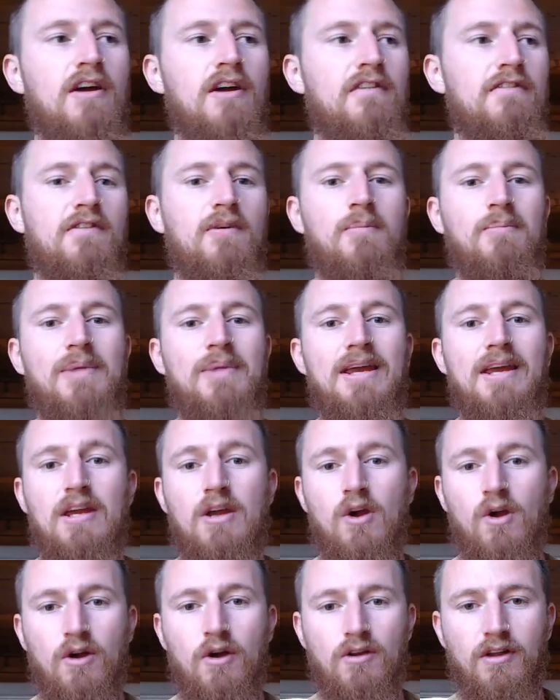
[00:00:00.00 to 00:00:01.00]
For me,
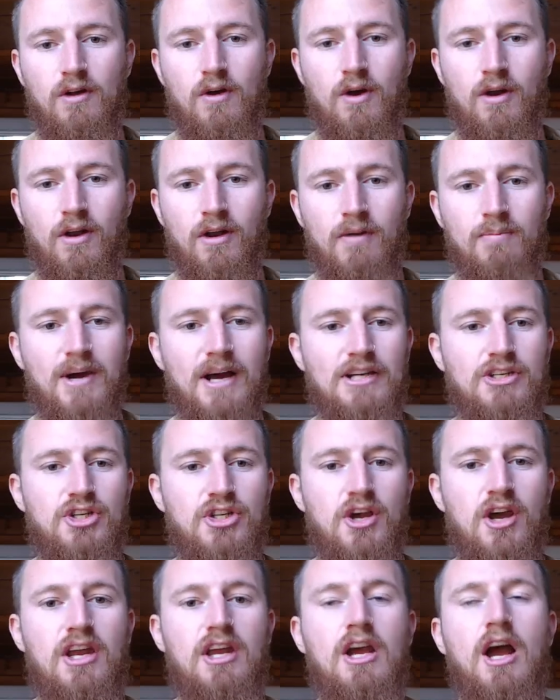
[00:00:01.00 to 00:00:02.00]
early on in my
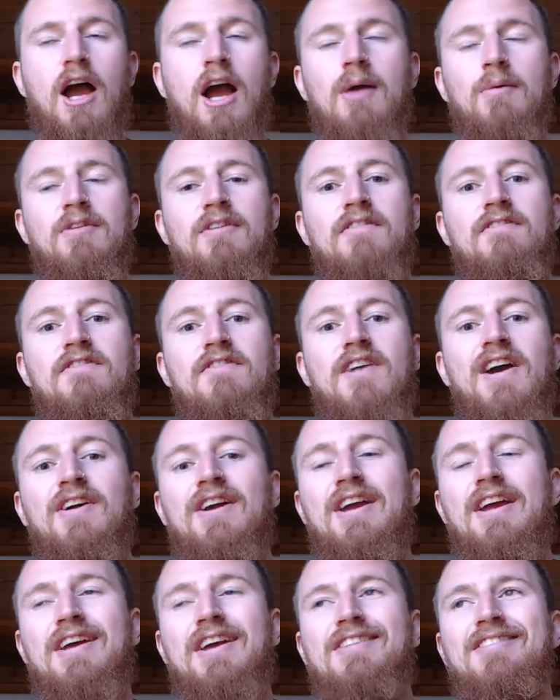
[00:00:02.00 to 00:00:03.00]
journey, I was a
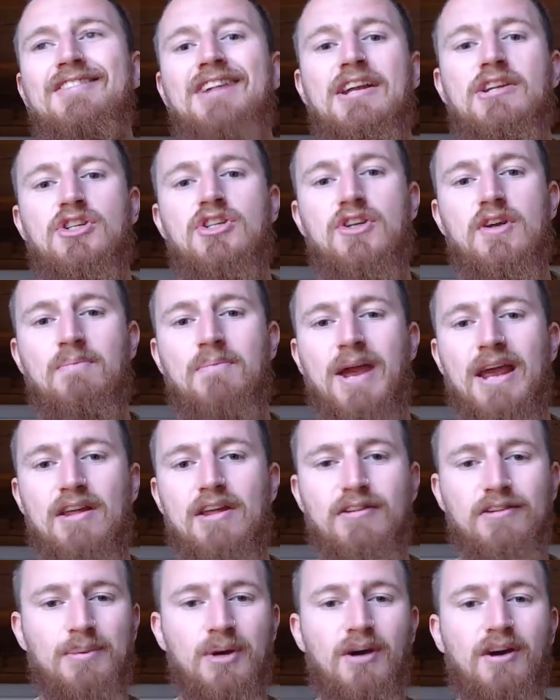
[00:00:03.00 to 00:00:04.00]
very ascension
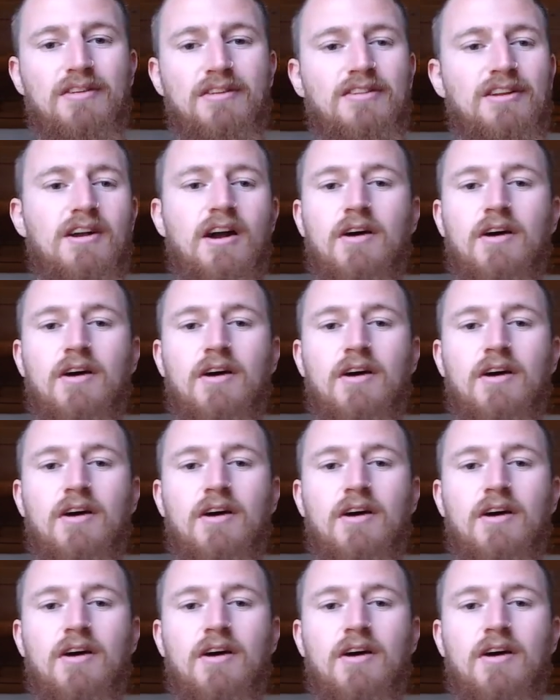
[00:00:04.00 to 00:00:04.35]
based person.